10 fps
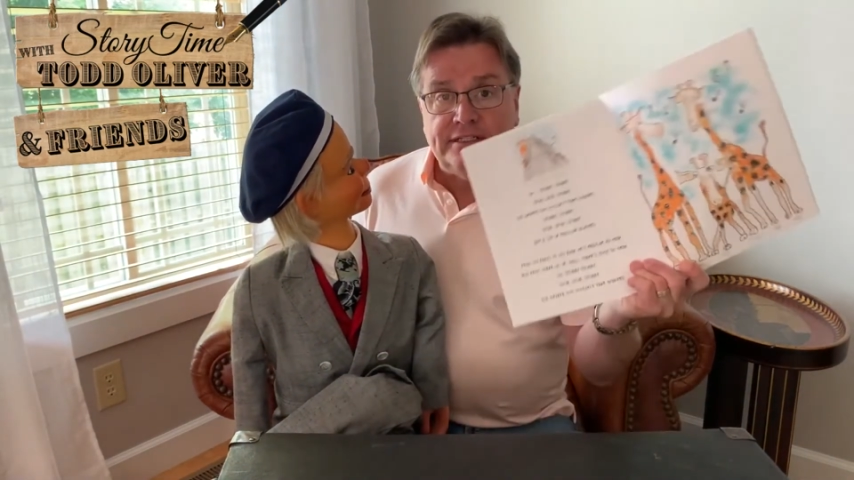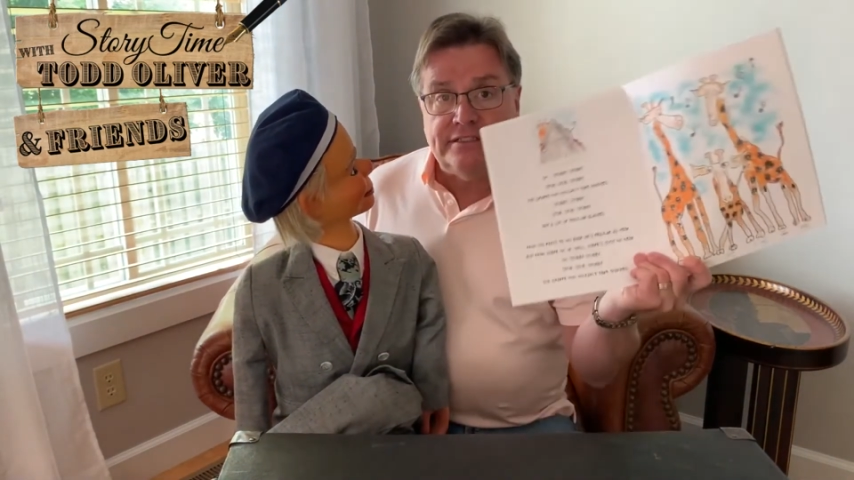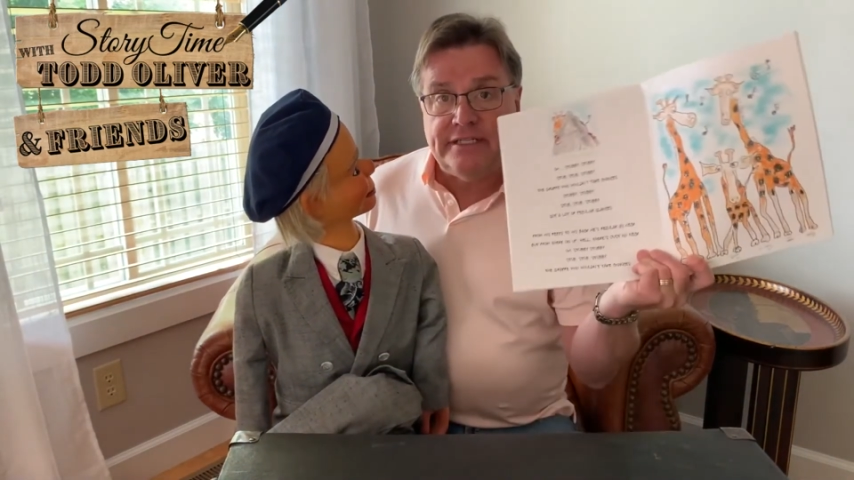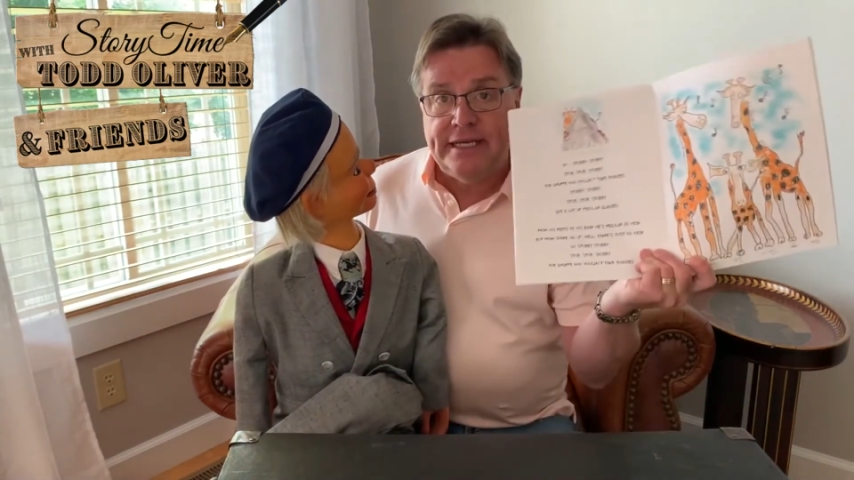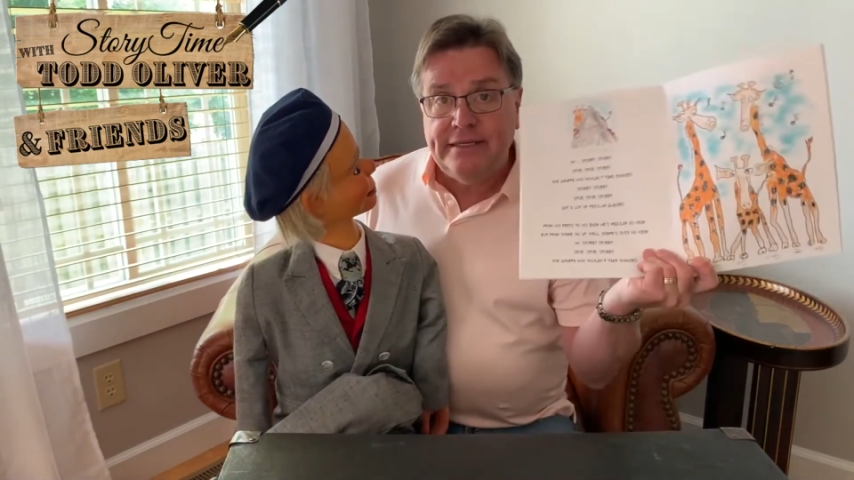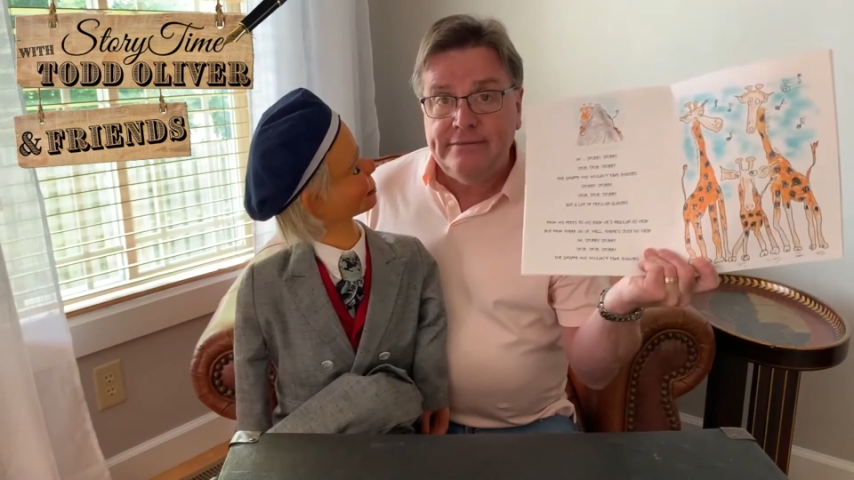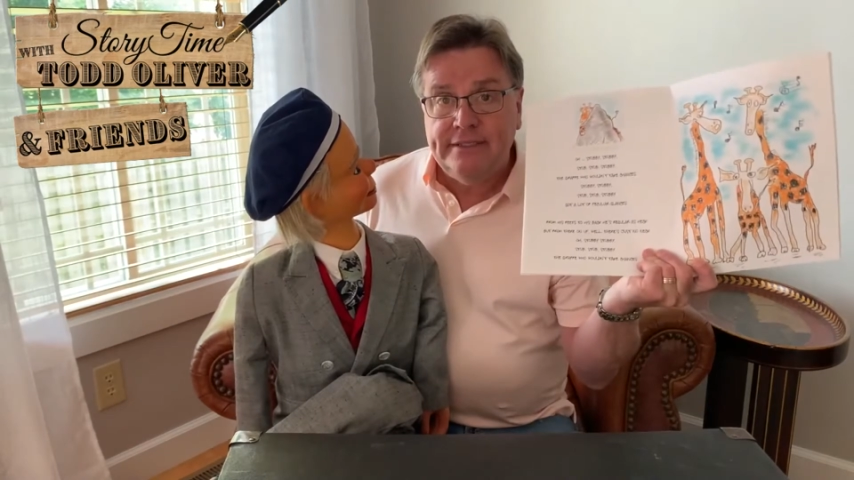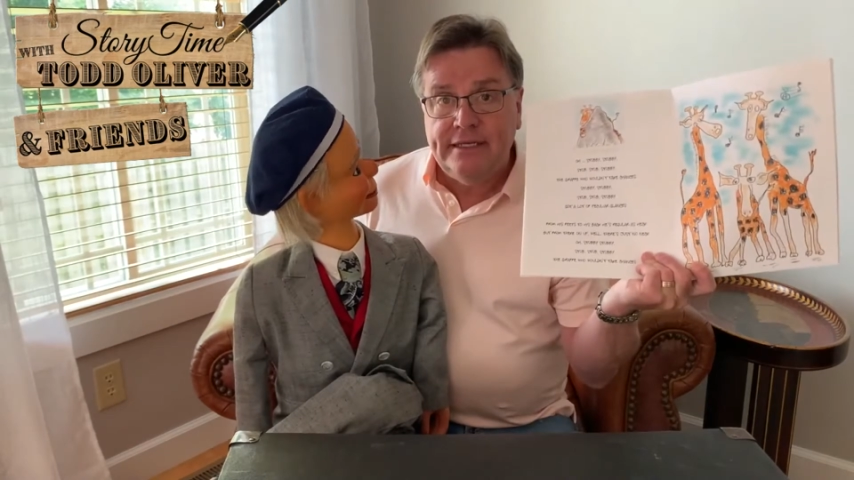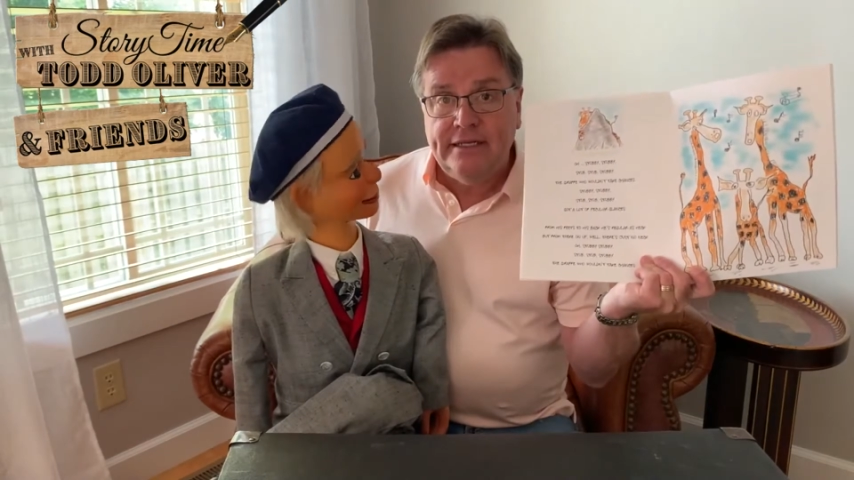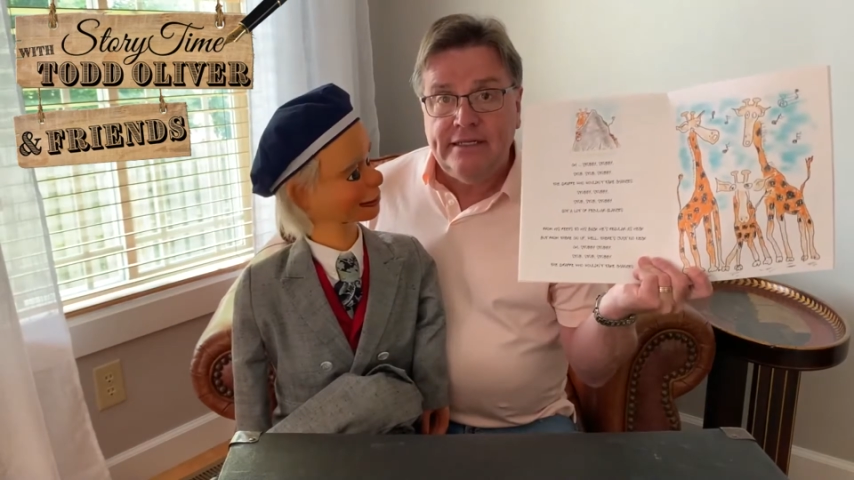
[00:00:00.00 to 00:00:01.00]
see?
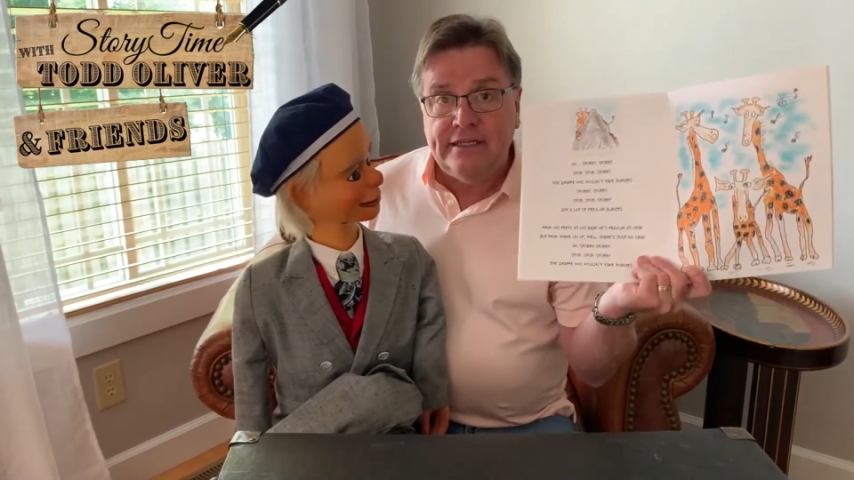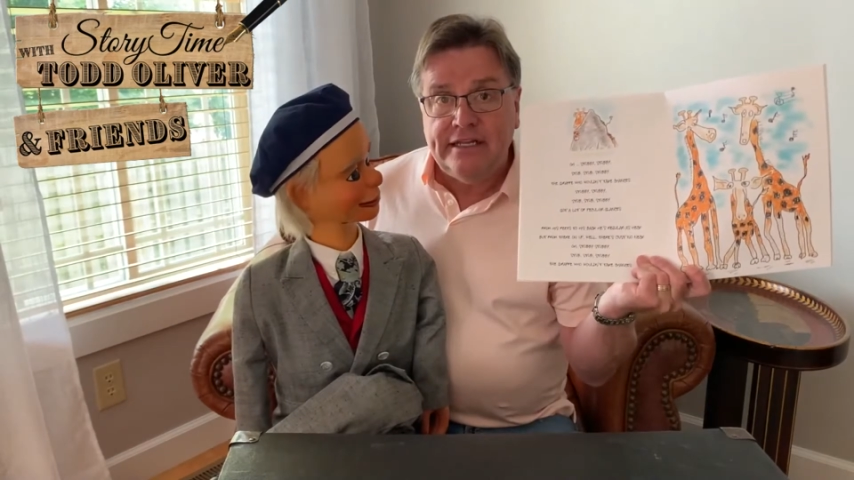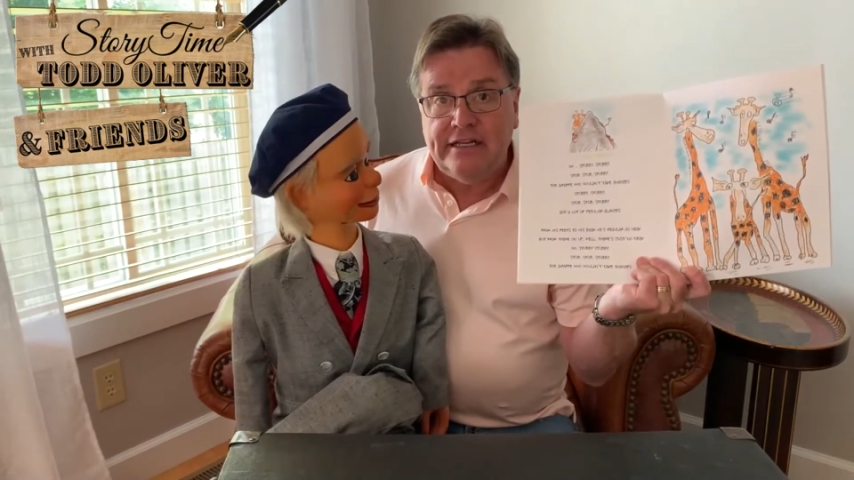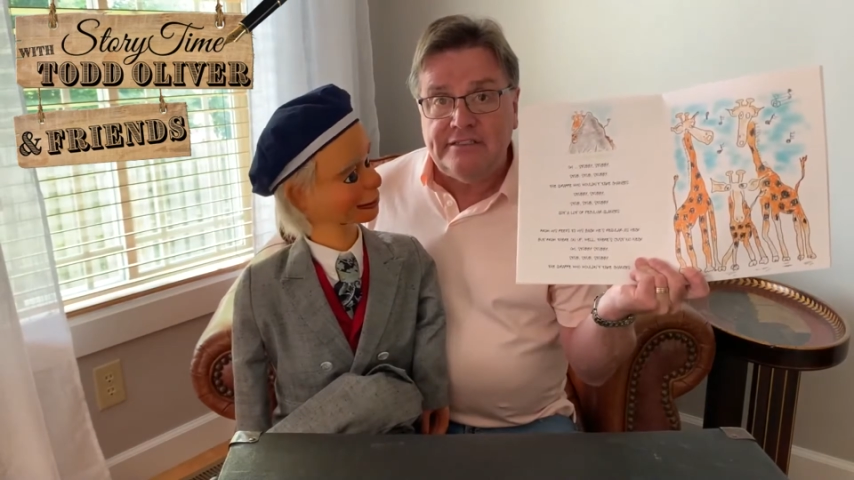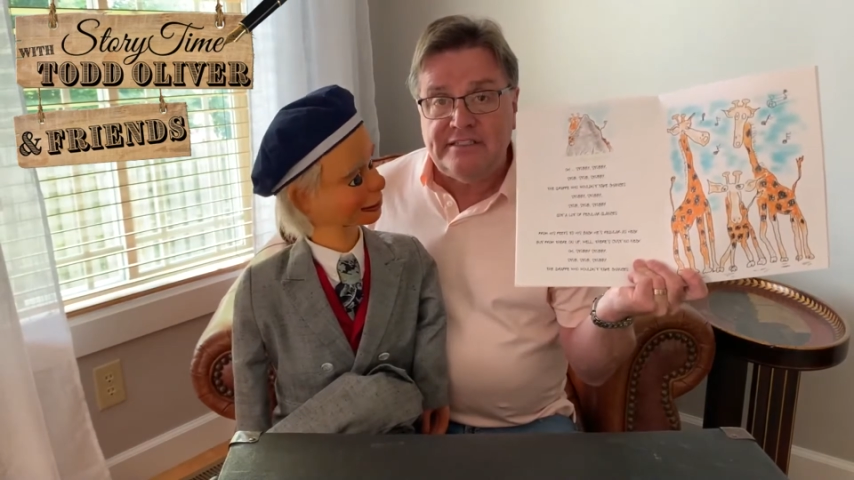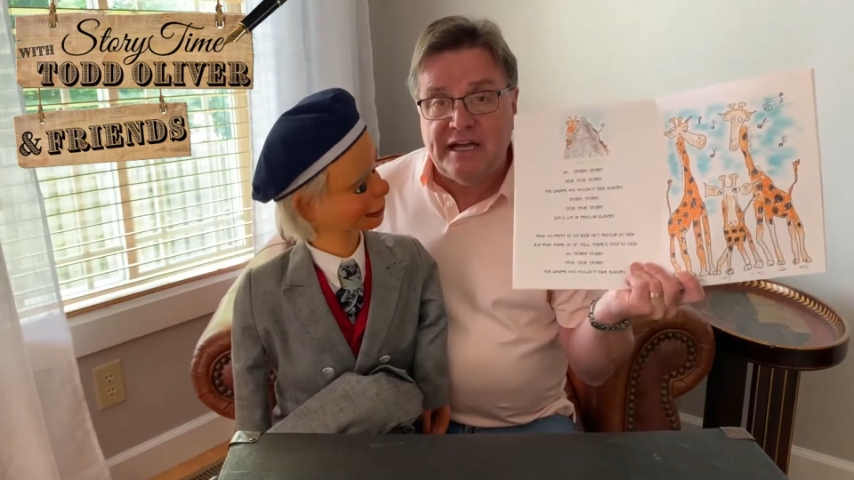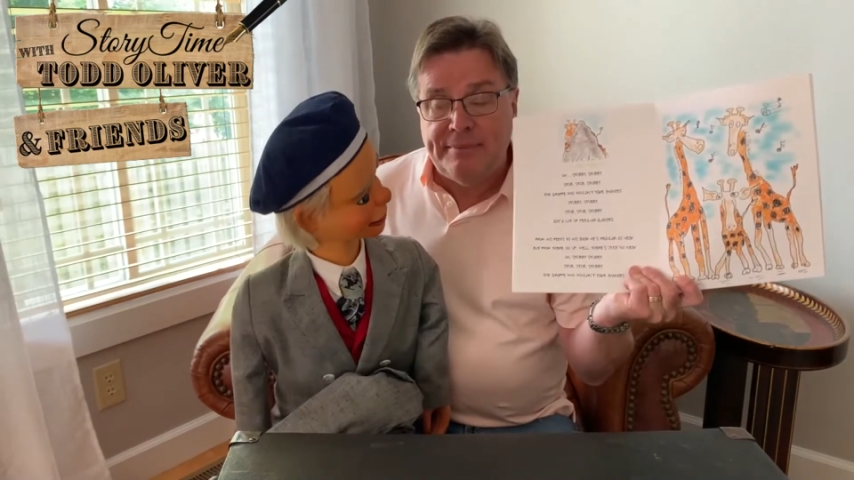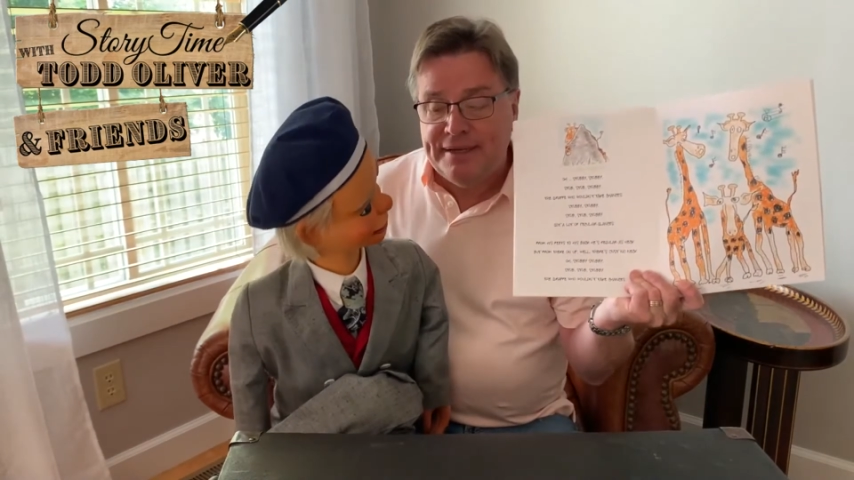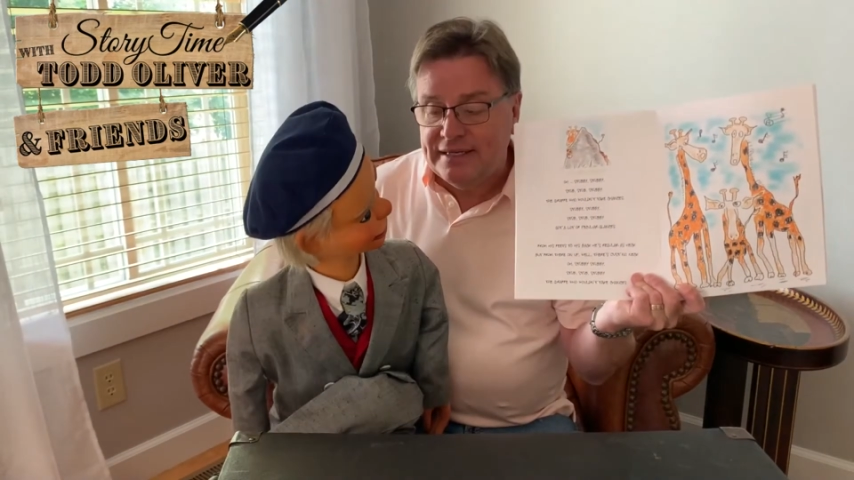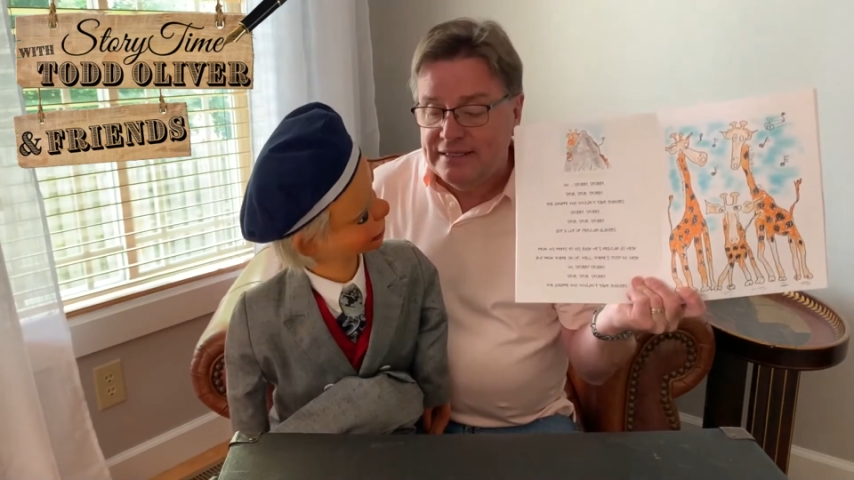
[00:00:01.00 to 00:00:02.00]
Little stubby.